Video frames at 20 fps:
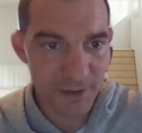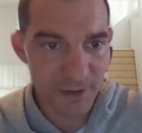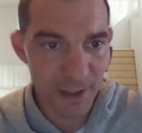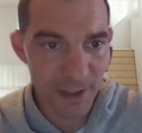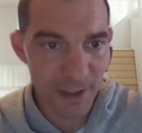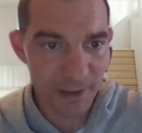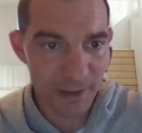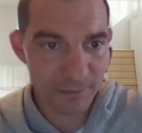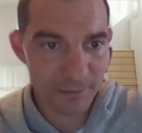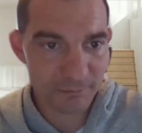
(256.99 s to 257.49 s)
it
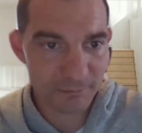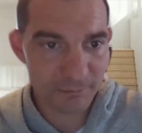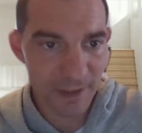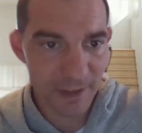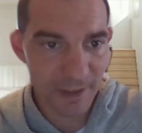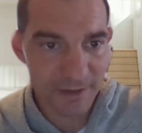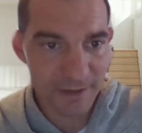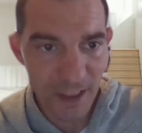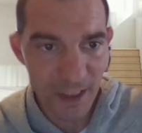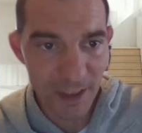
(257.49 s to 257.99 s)
is not
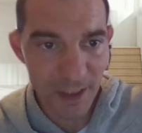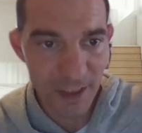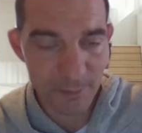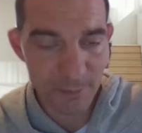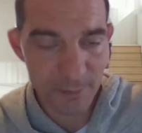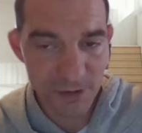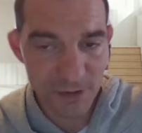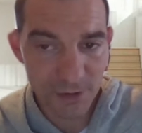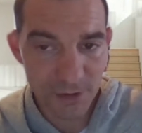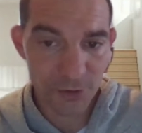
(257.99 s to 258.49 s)
at
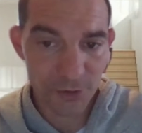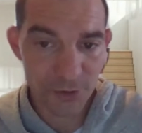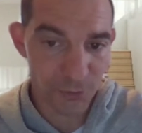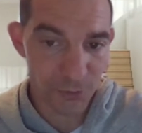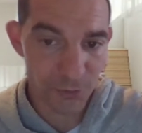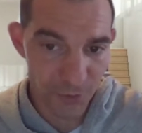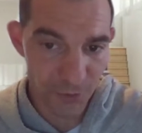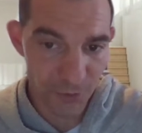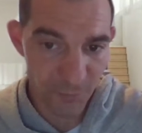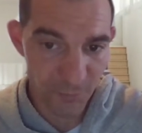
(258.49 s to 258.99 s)
times
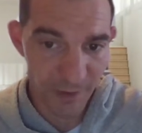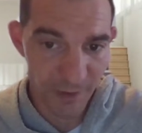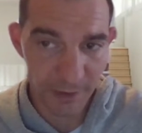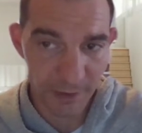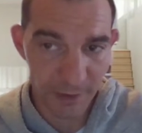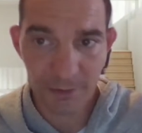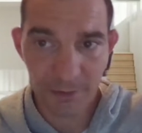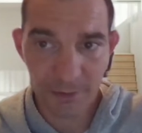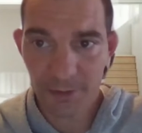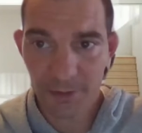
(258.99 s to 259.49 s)
user
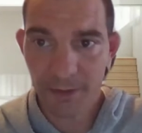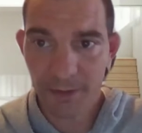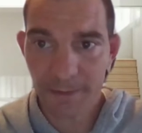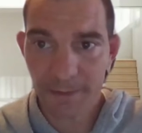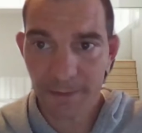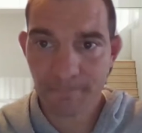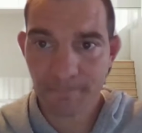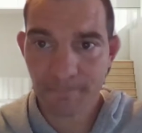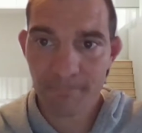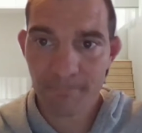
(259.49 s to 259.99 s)
friendly.
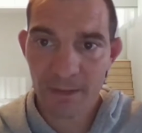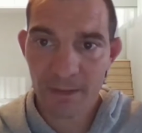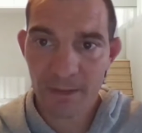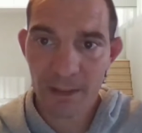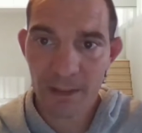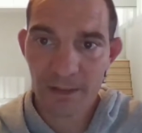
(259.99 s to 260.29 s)
All right.